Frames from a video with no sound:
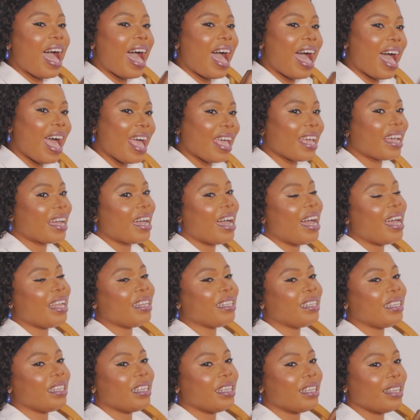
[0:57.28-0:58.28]

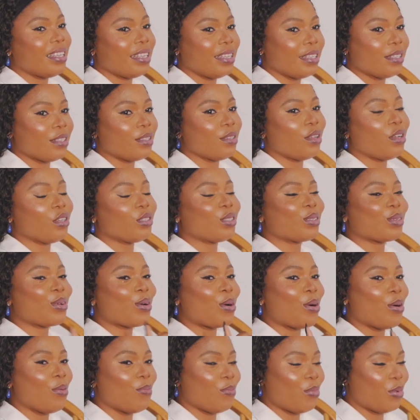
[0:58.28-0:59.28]
ICAN is not
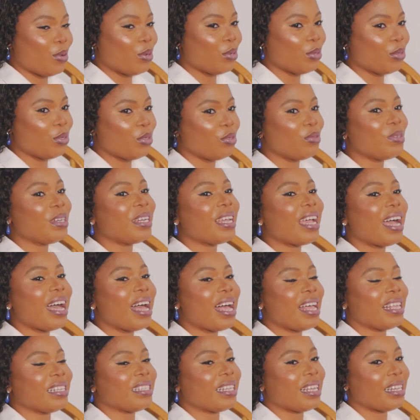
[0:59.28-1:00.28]
compulsory
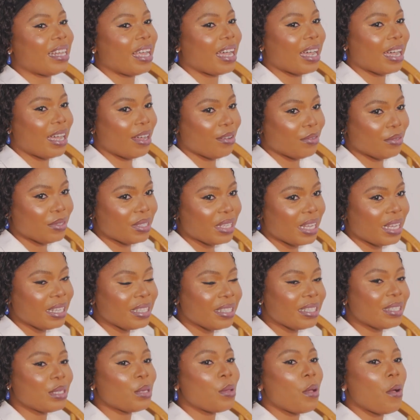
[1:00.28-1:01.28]
as an
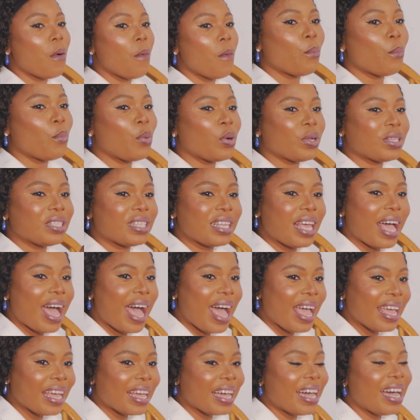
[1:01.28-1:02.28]
accountant, but
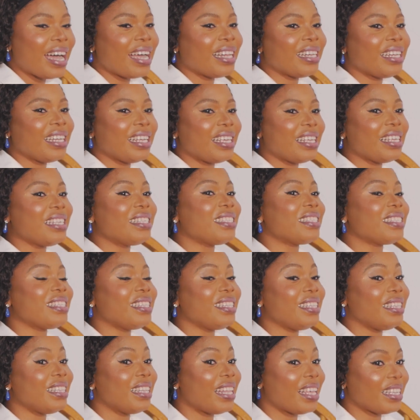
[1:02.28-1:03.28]
ICAN is
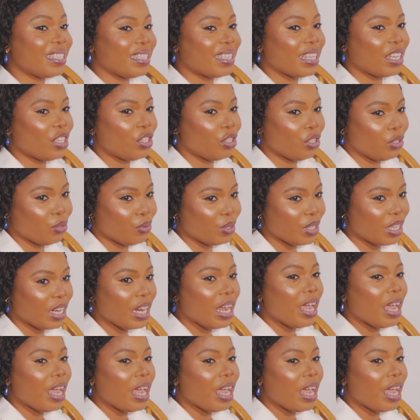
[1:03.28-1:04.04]
necessary.